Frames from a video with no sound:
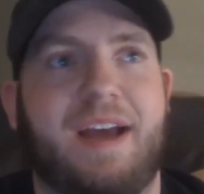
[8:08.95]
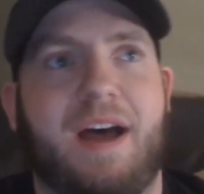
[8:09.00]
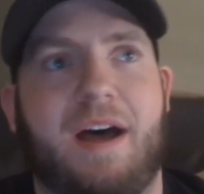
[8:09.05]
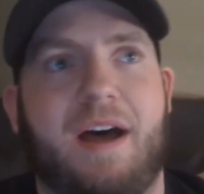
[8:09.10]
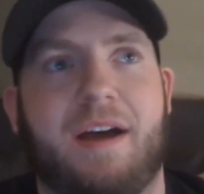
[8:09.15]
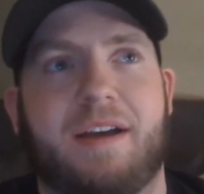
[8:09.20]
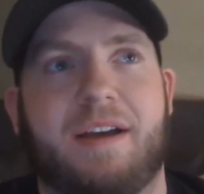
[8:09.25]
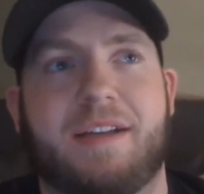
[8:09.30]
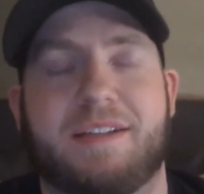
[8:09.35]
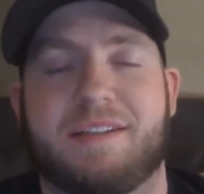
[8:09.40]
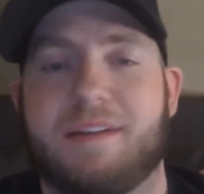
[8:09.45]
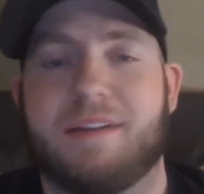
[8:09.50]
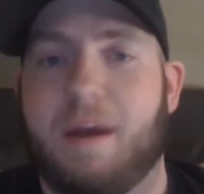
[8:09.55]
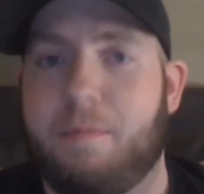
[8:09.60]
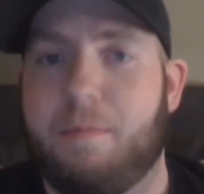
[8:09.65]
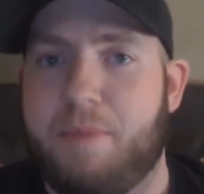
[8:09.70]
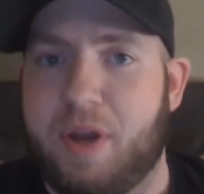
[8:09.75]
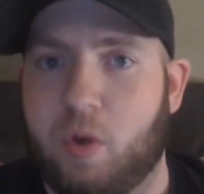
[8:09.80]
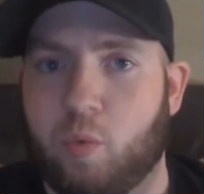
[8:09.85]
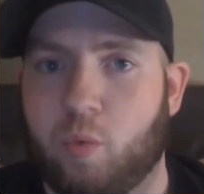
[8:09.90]
is
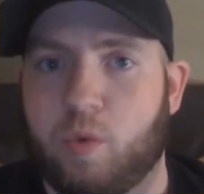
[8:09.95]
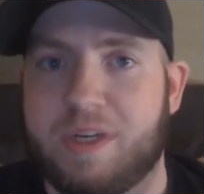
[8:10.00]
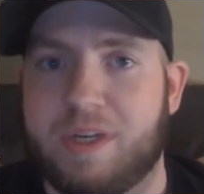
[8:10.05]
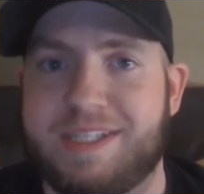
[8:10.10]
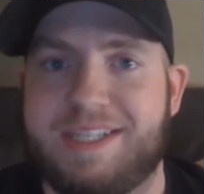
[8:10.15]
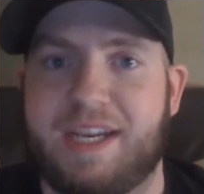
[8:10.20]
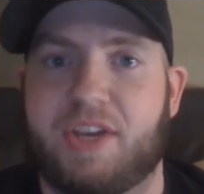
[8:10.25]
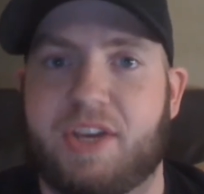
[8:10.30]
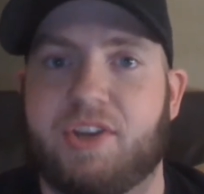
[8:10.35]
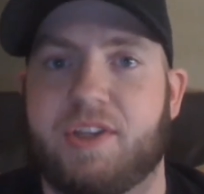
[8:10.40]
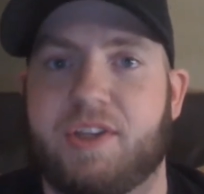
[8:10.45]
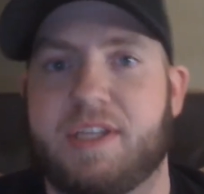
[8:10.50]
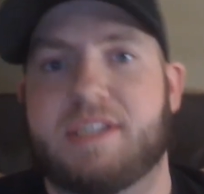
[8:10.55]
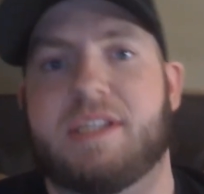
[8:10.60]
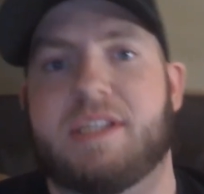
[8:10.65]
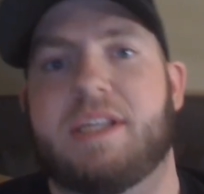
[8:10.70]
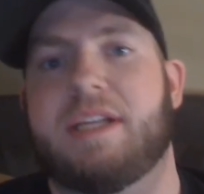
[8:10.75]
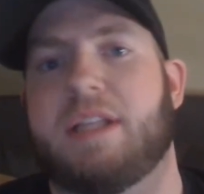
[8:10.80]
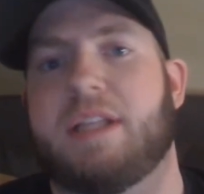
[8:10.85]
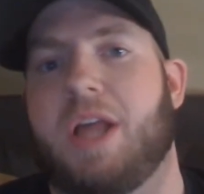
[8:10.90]
a bit
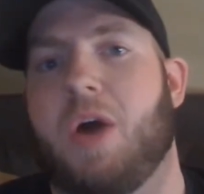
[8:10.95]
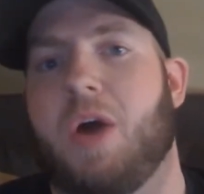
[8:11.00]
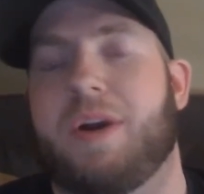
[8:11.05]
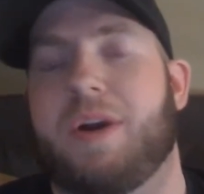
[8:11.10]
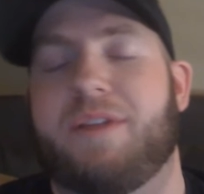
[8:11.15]
ridiculously low.